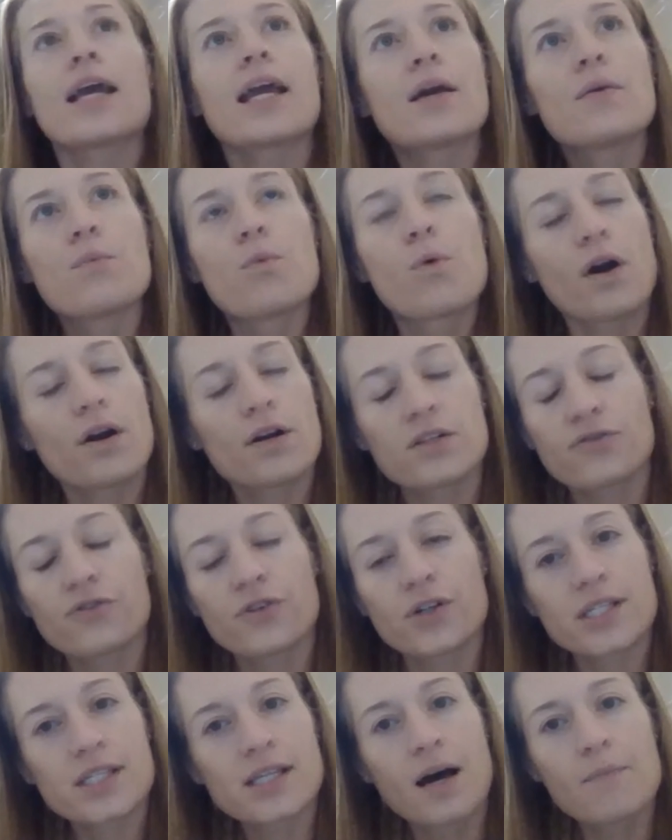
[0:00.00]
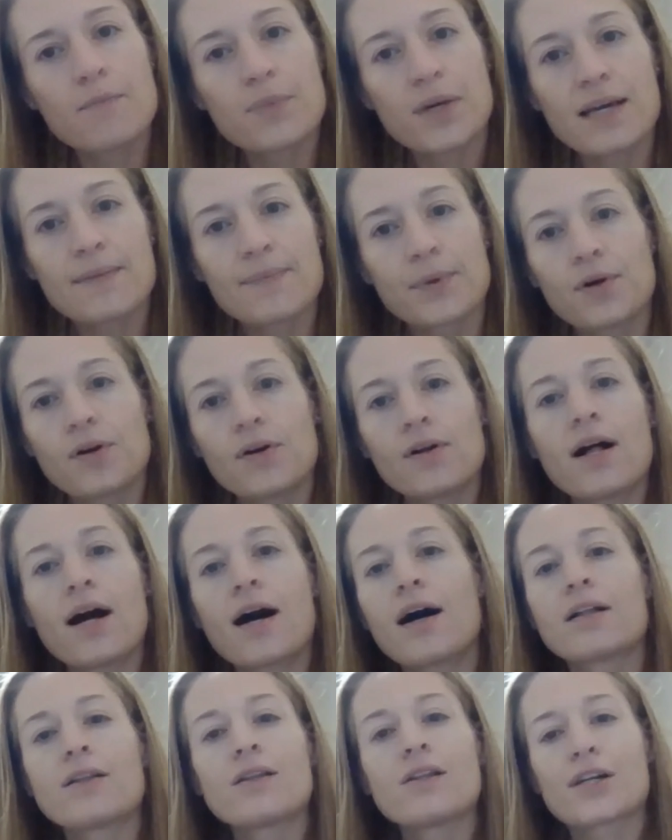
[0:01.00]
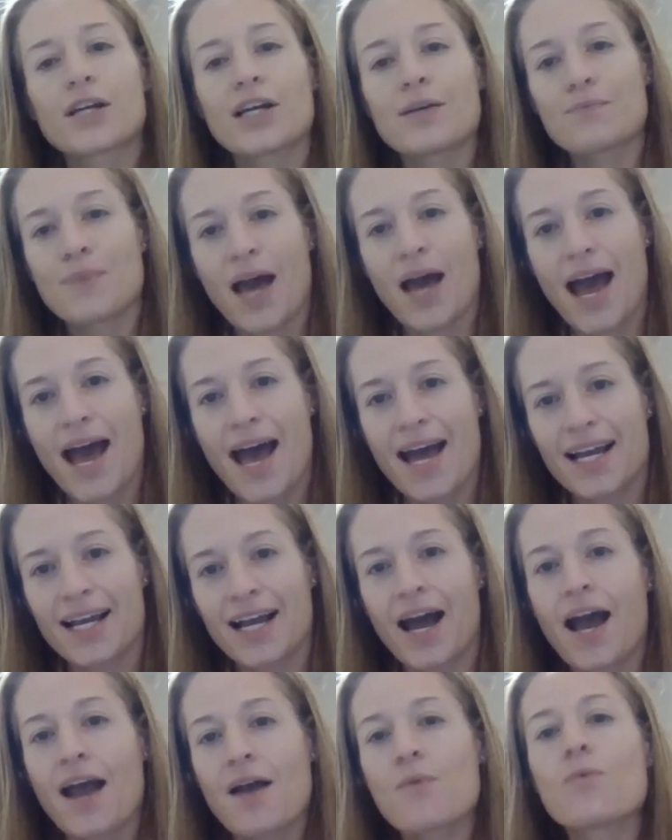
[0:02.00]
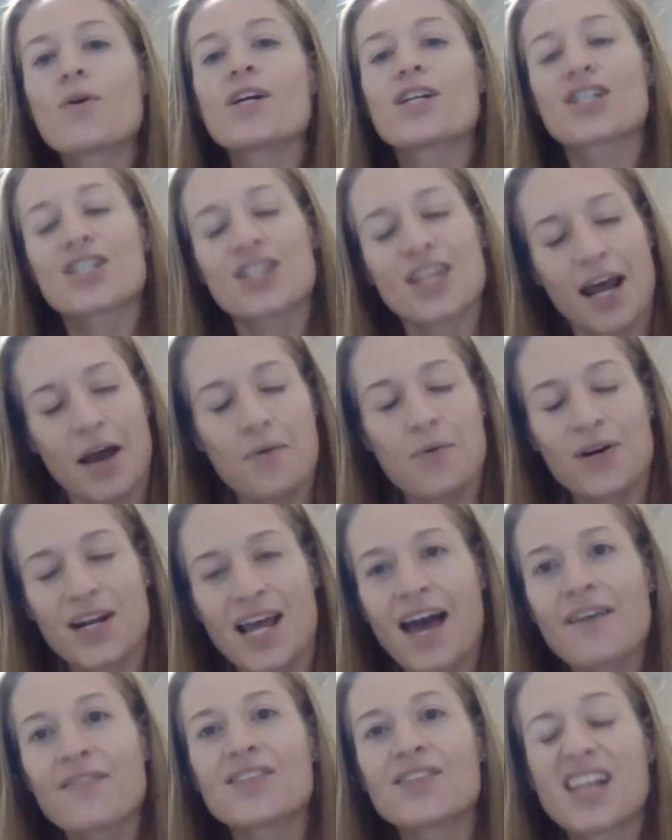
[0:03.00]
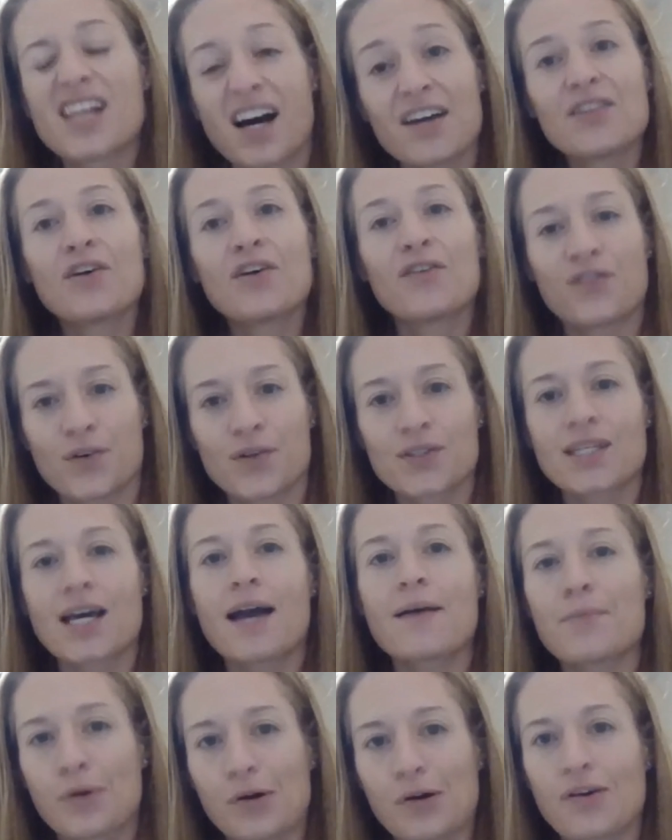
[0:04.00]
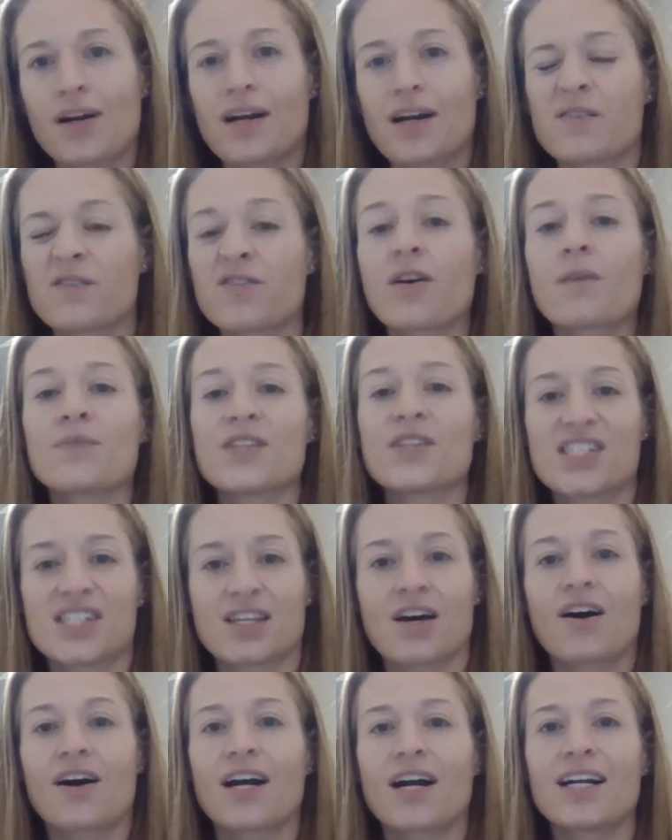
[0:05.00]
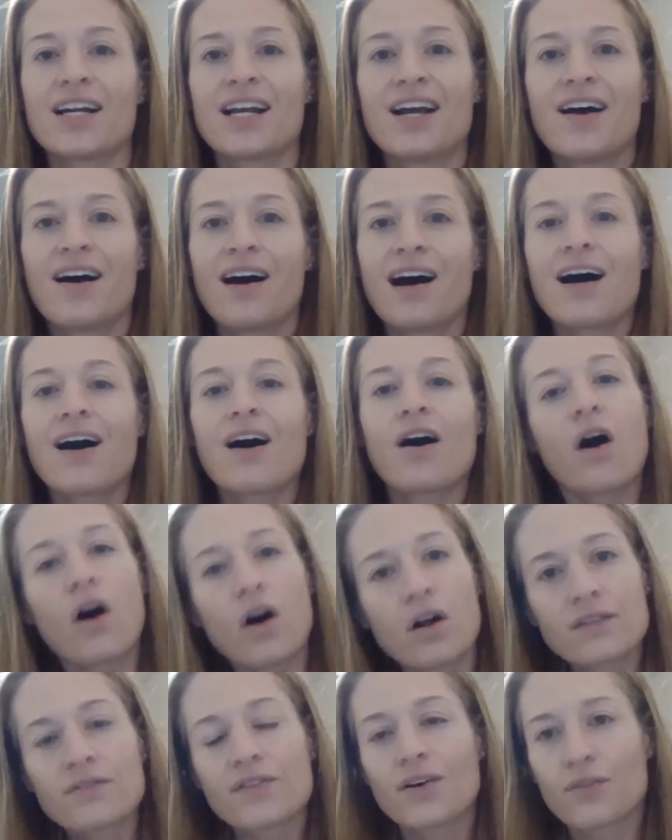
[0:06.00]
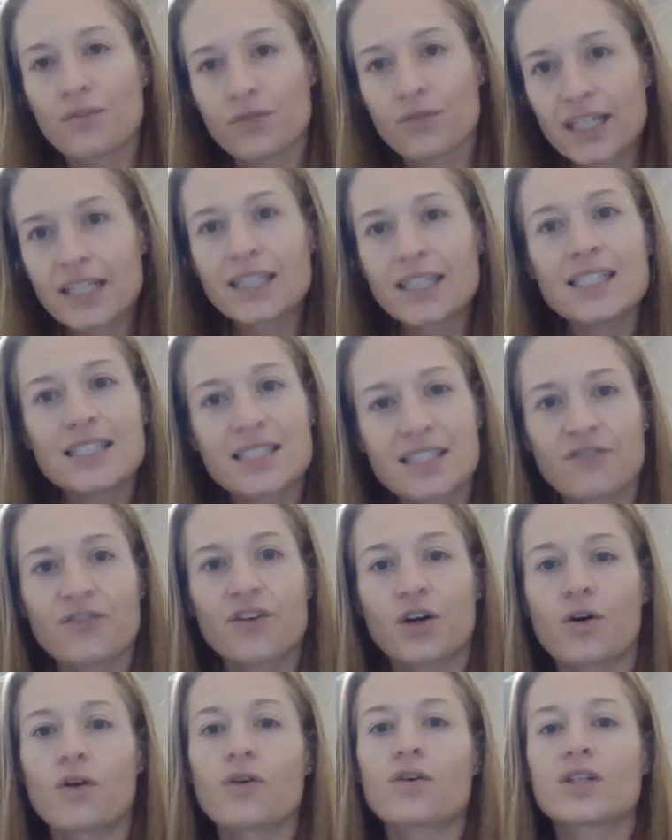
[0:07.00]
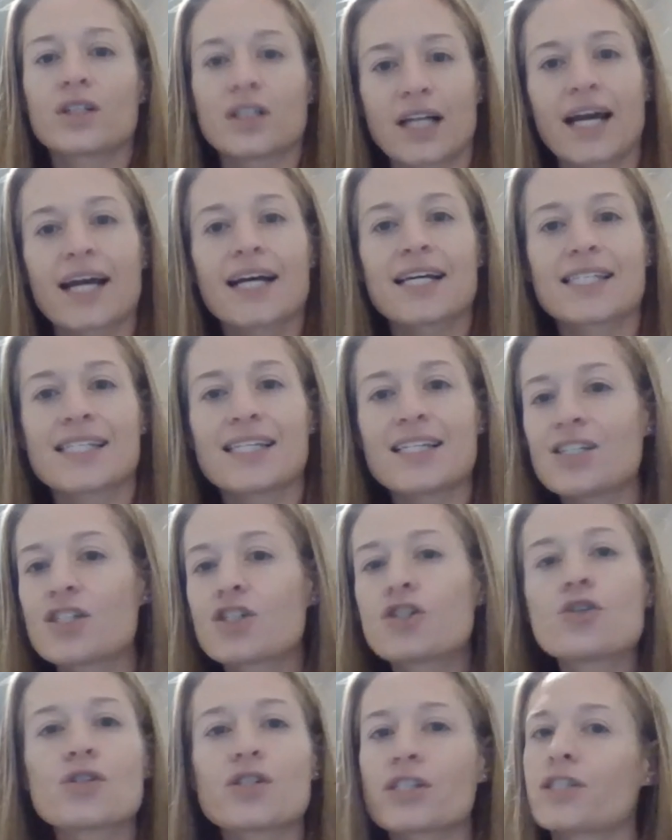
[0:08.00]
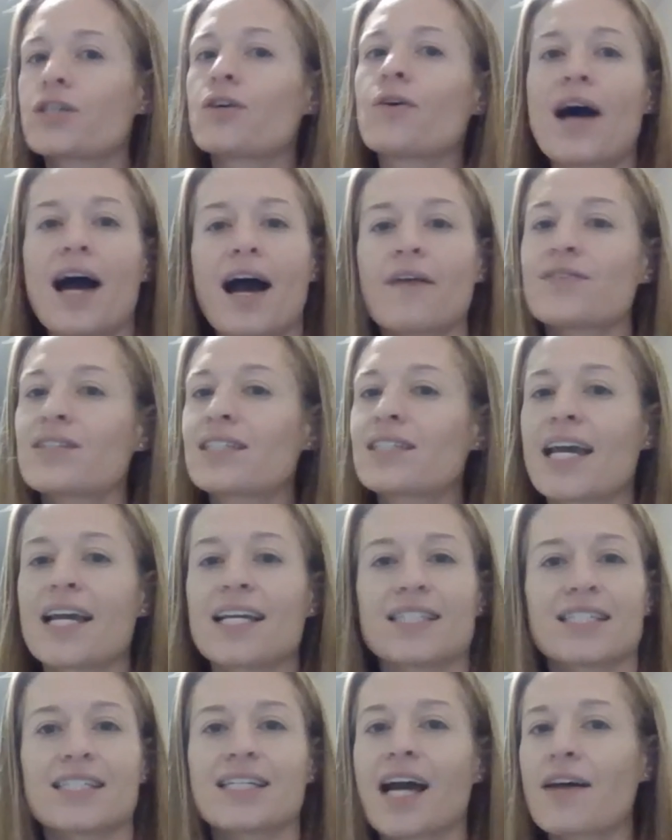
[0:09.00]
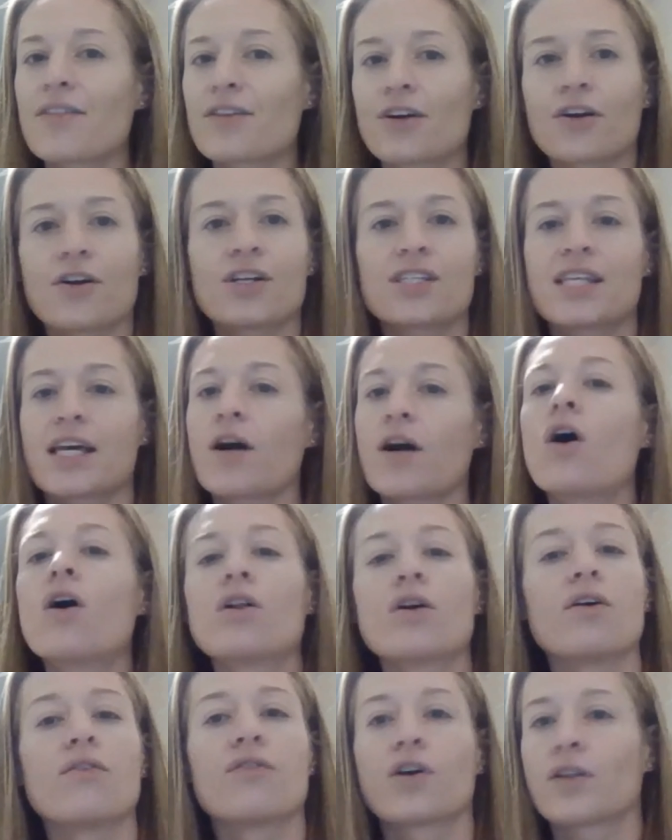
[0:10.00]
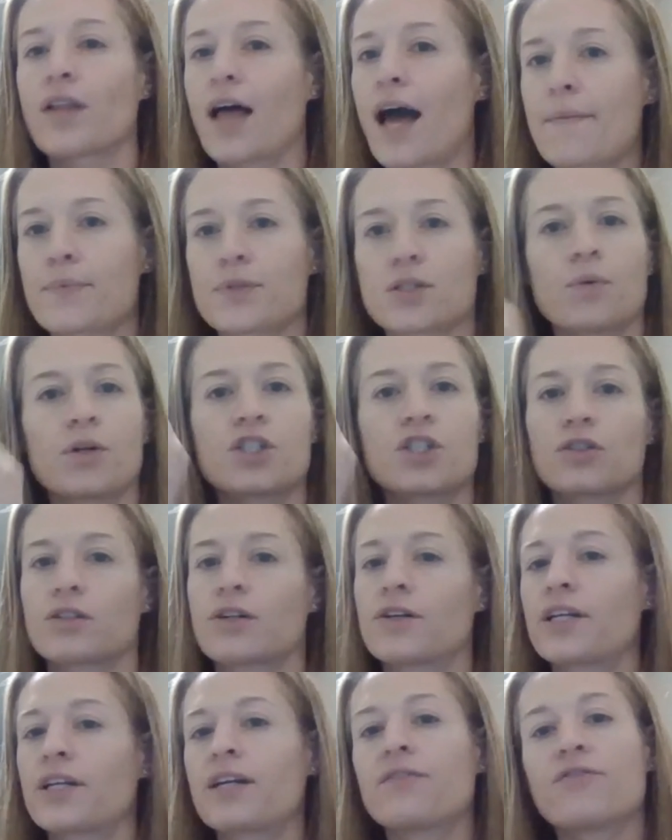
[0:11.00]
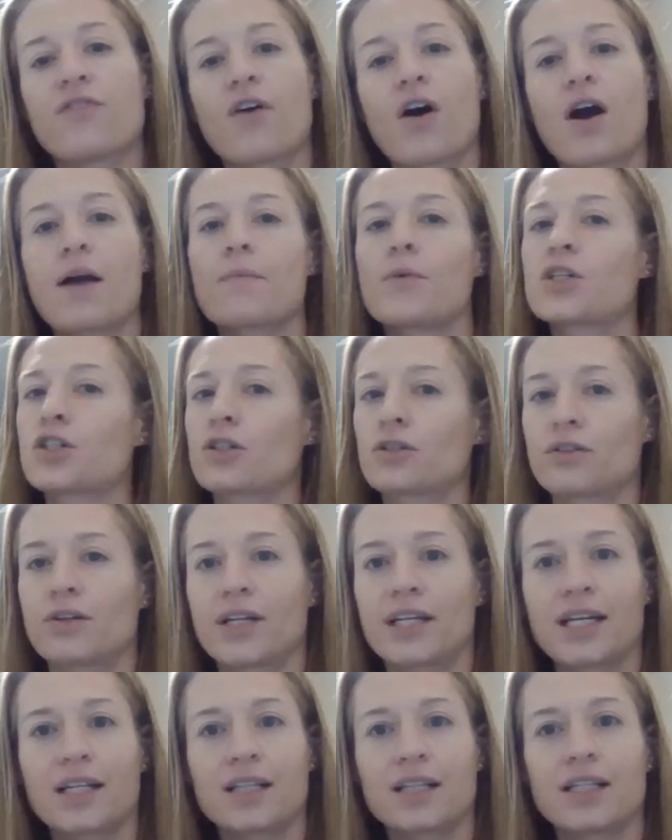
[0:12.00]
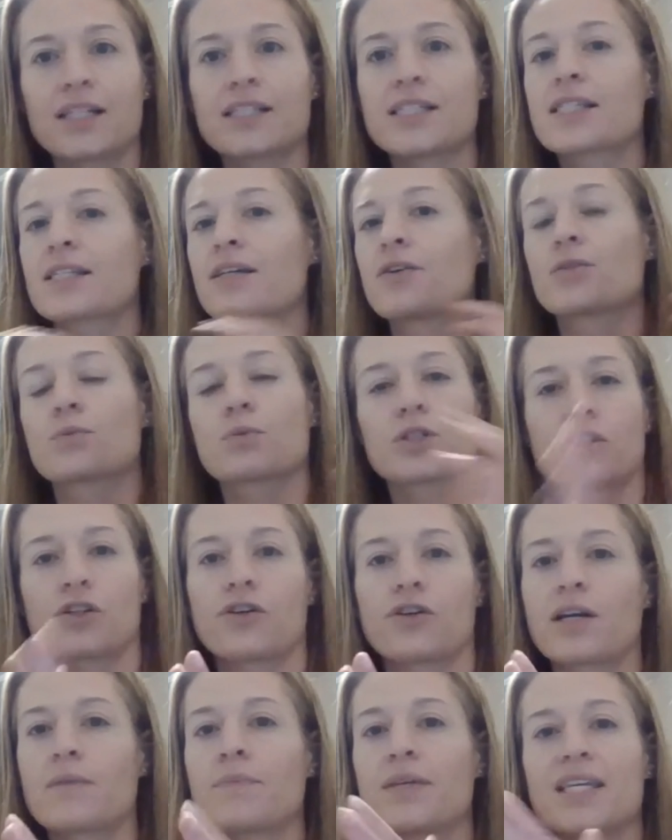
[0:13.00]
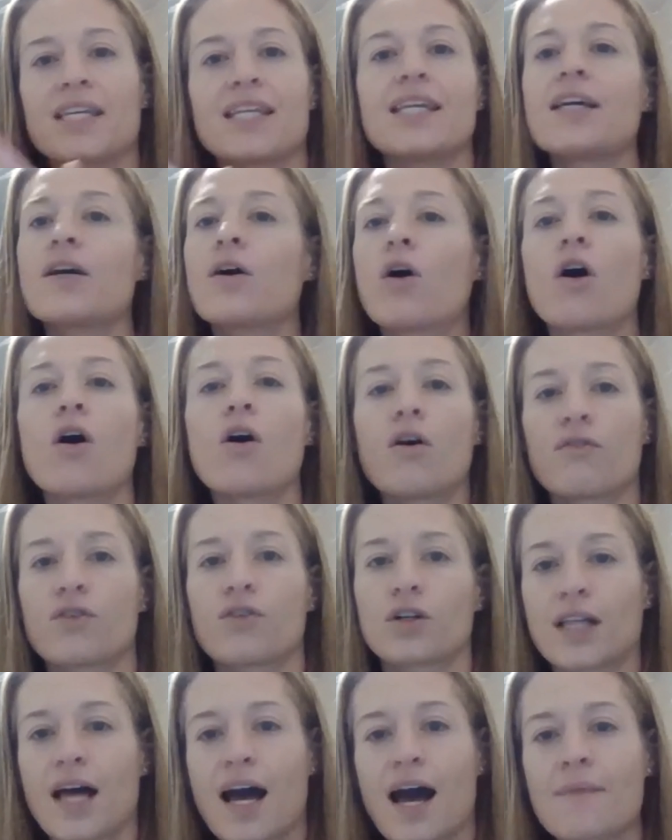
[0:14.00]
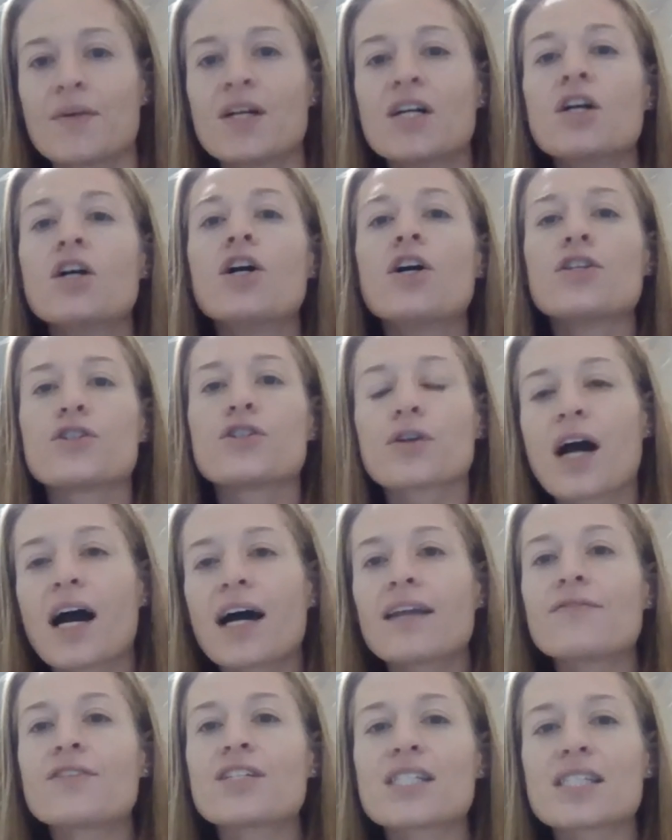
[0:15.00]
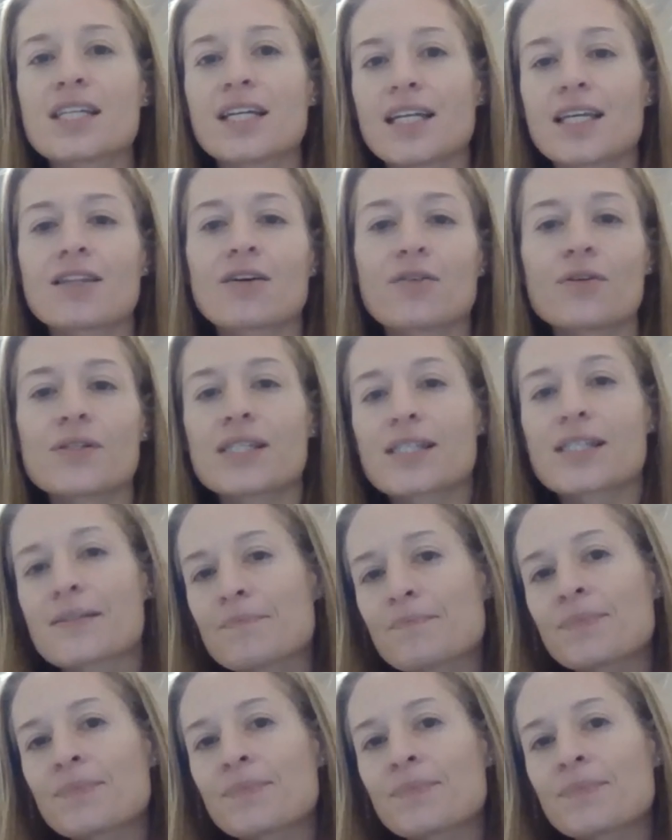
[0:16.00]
It works for some people. Looking back, I wish that I would have done the full-time program from the start. All of the really difficult classes, you still have to take together because they all overlap. So what you're learning in pharm, what you're learning in clin skills, what you're learning in PE, all overlap. So you're kind of just getting those